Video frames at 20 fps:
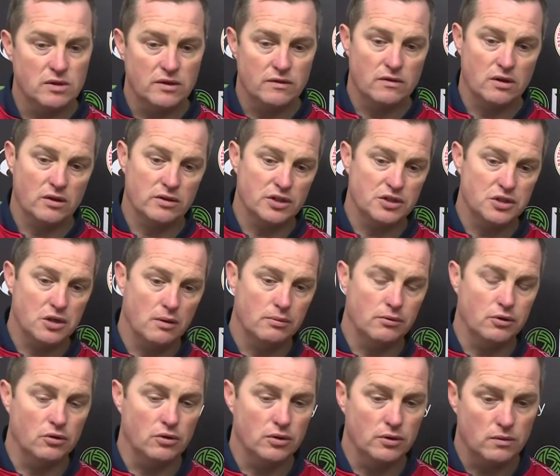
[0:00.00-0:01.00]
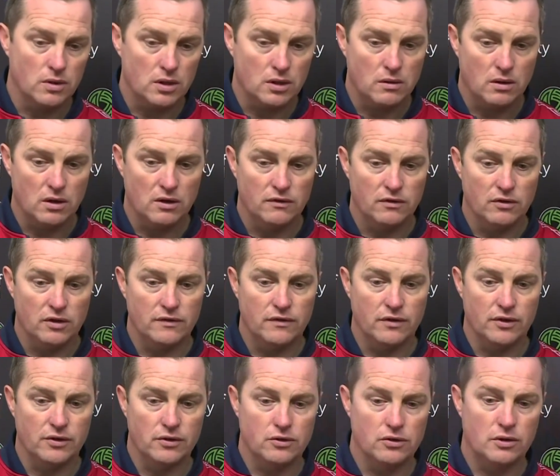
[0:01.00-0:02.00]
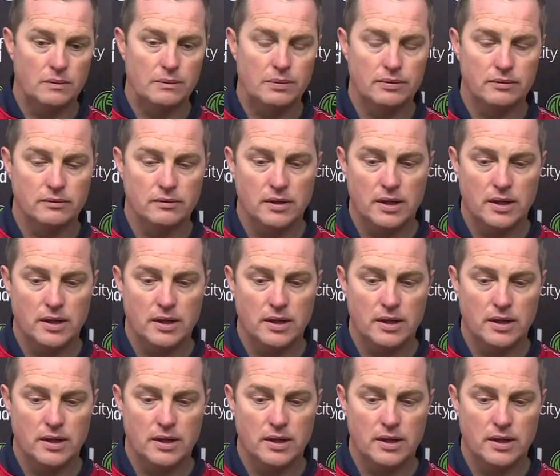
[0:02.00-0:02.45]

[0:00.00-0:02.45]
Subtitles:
We've got the job done. We're qualified for Europe.